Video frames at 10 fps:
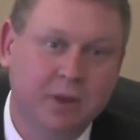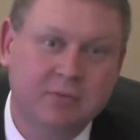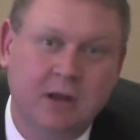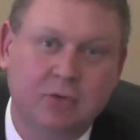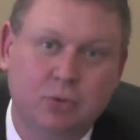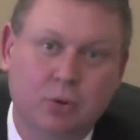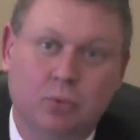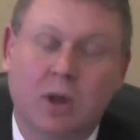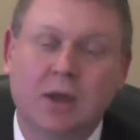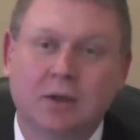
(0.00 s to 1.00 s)
It's not
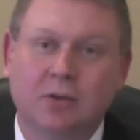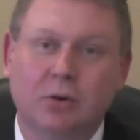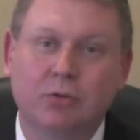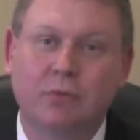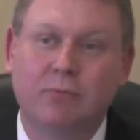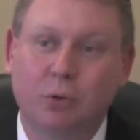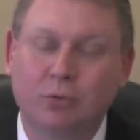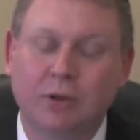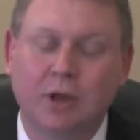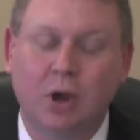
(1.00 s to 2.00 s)
true. There's
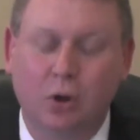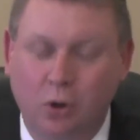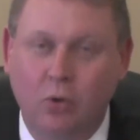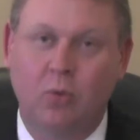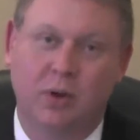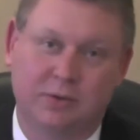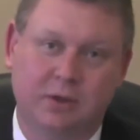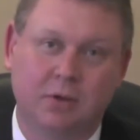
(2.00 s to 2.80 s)
virtually always